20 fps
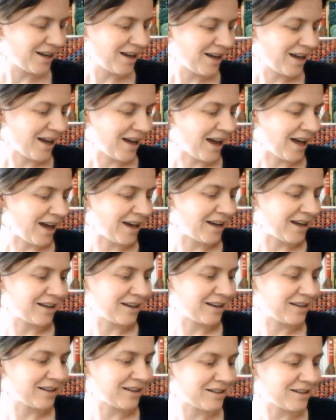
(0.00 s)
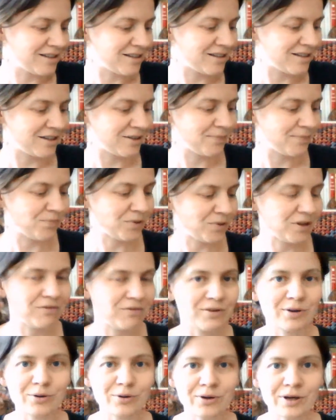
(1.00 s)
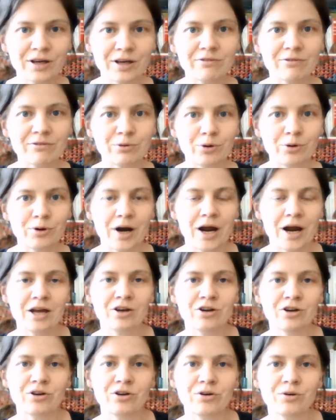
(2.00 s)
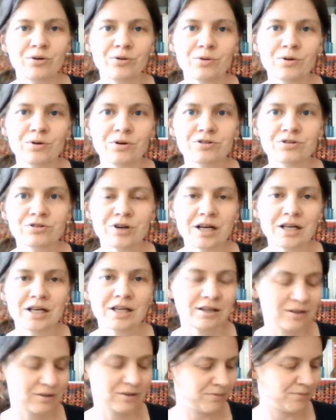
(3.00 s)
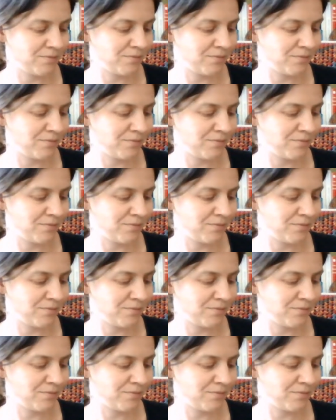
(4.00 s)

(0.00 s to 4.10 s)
And if you're looking for a new Australian